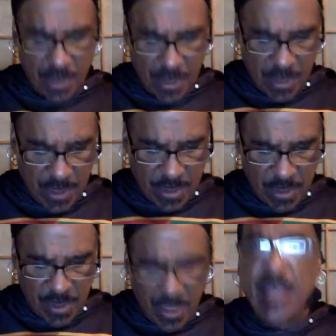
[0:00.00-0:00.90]
is
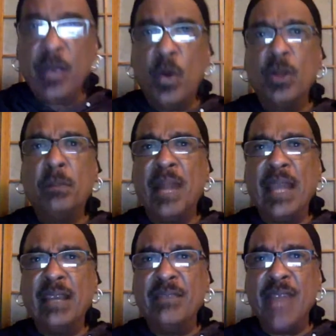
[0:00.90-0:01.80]
laying on a plank of
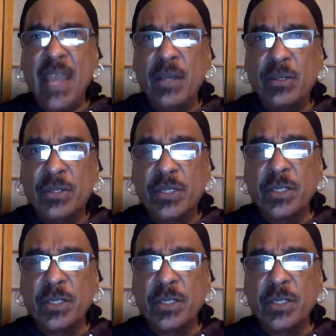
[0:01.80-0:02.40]
nails.